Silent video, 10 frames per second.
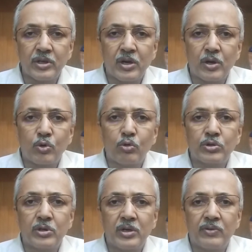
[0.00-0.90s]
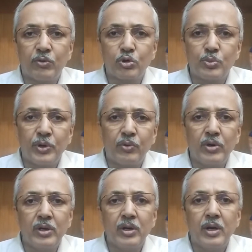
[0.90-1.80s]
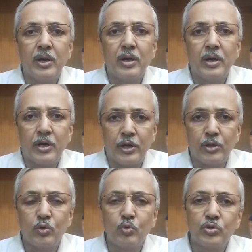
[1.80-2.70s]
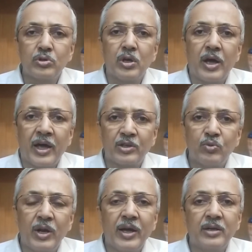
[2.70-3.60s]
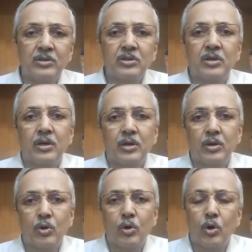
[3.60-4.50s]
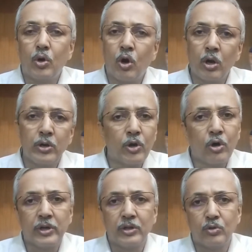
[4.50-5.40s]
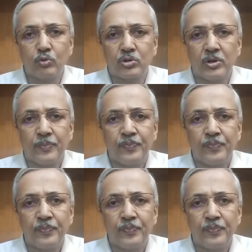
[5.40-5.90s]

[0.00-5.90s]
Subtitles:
and controls the divorce between Hindus as well as all non-Hindus.